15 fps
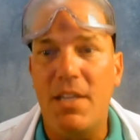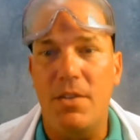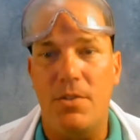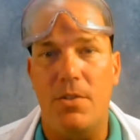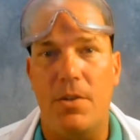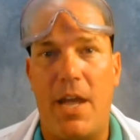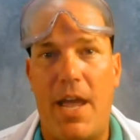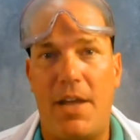
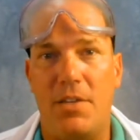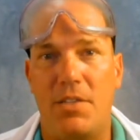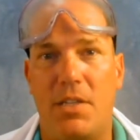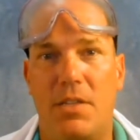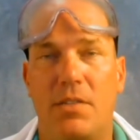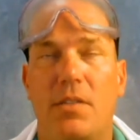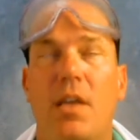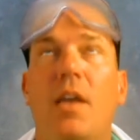
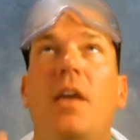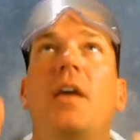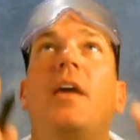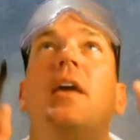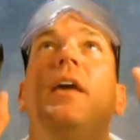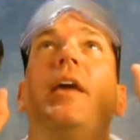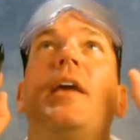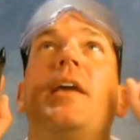interactions.
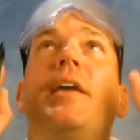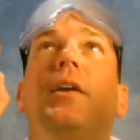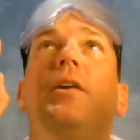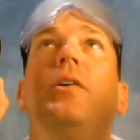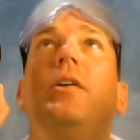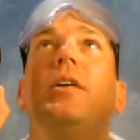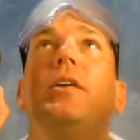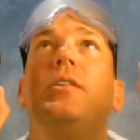
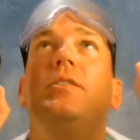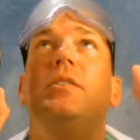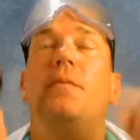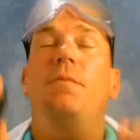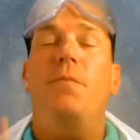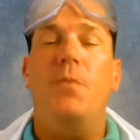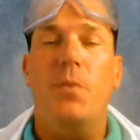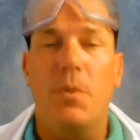Here is
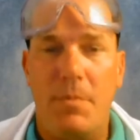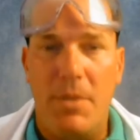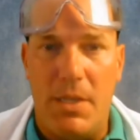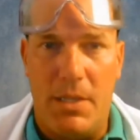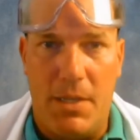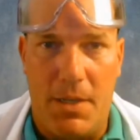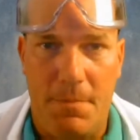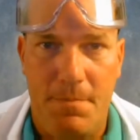the
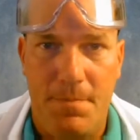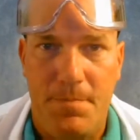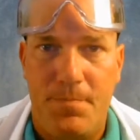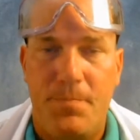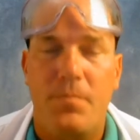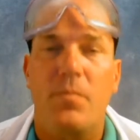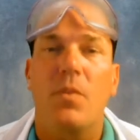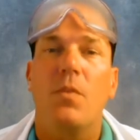formula
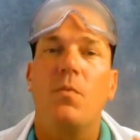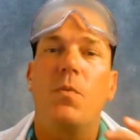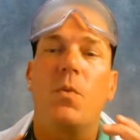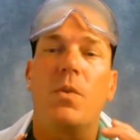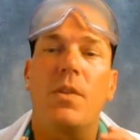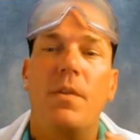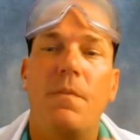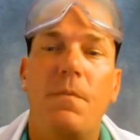
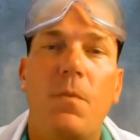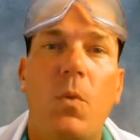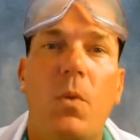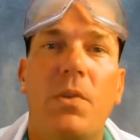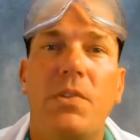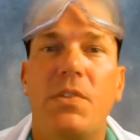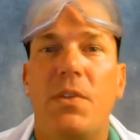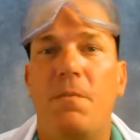for the
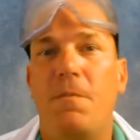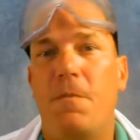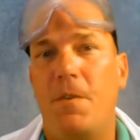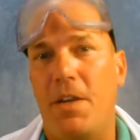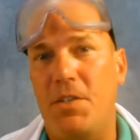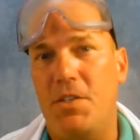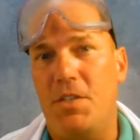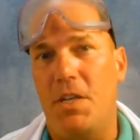force of
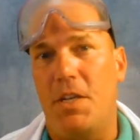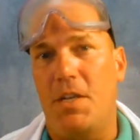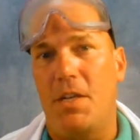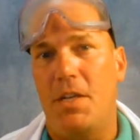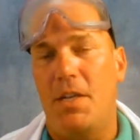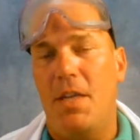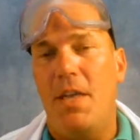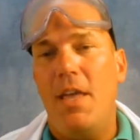friction.
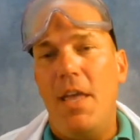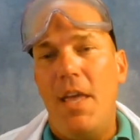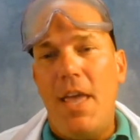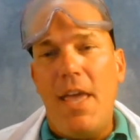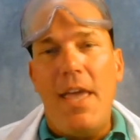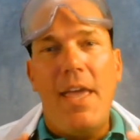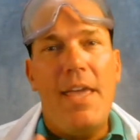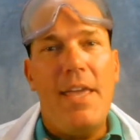
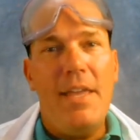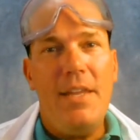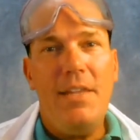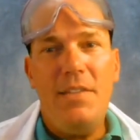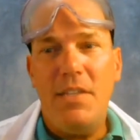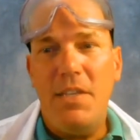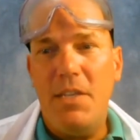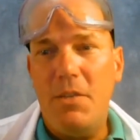It
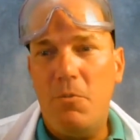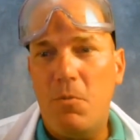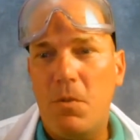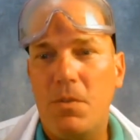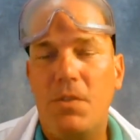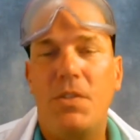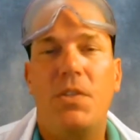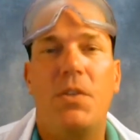is
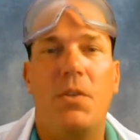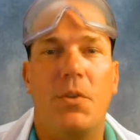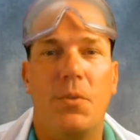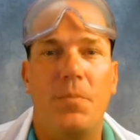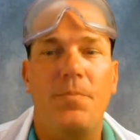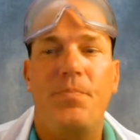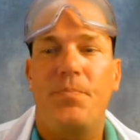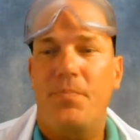equal
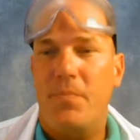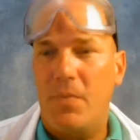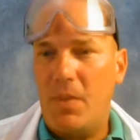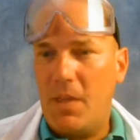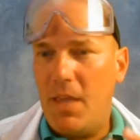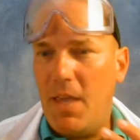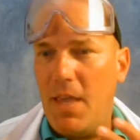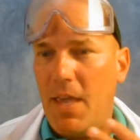to
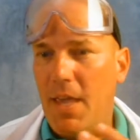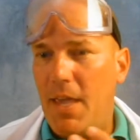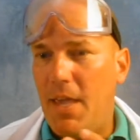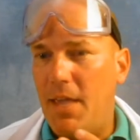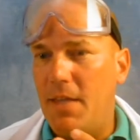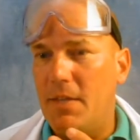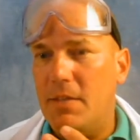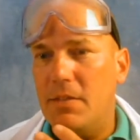
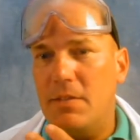a